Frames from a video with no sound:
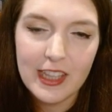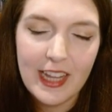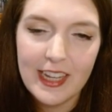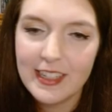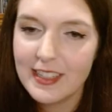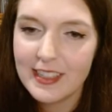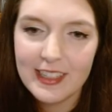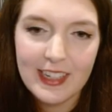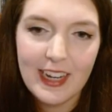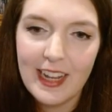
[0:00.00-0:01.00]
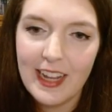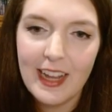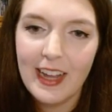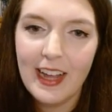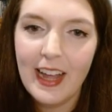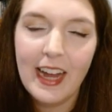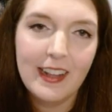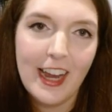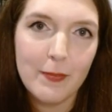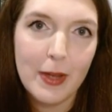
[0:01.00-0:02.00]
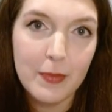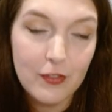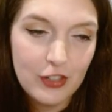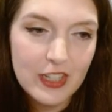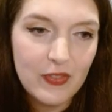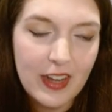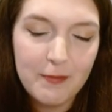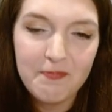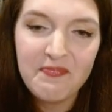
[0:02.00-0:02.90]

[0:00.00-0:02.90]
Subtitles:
that I like my move just fine.